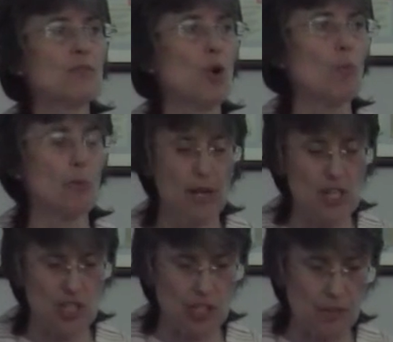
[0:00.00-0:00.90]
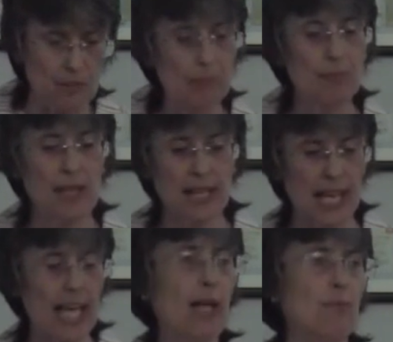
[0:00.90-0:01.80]
corporation,
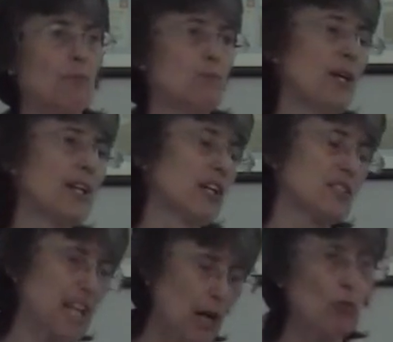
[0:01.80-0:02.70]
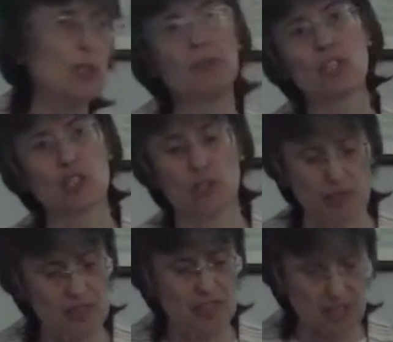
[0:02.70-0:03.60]
when it got town
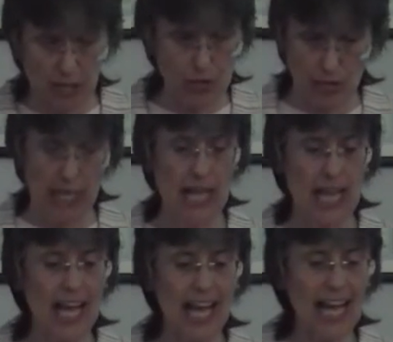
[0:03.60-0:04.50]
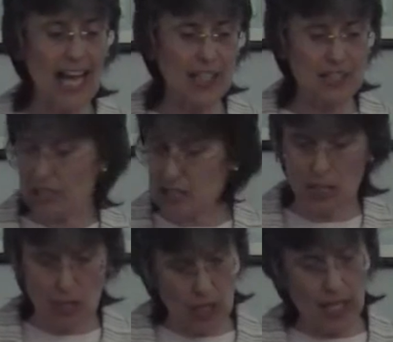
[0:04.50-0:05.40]
commissioners, etc.
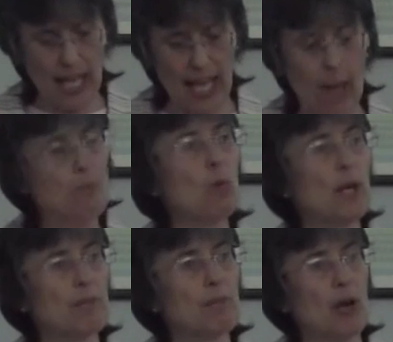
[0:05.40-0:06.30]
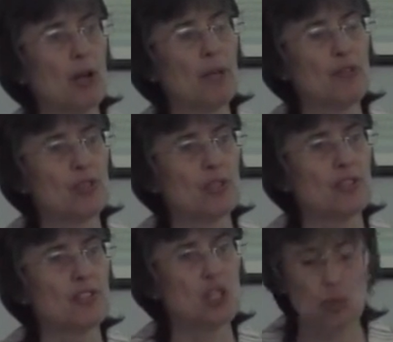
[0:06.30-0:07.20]
And what parliamentary
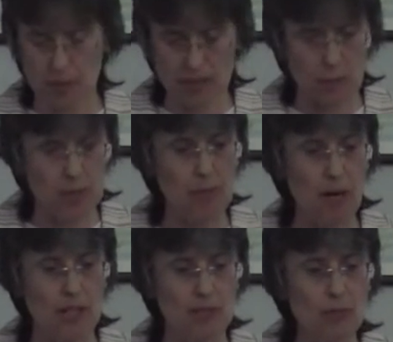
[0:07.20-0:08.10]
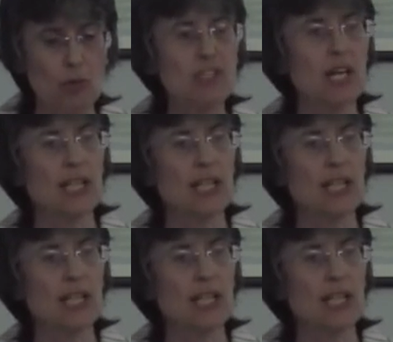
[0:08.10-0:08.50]
constituency was part of. Those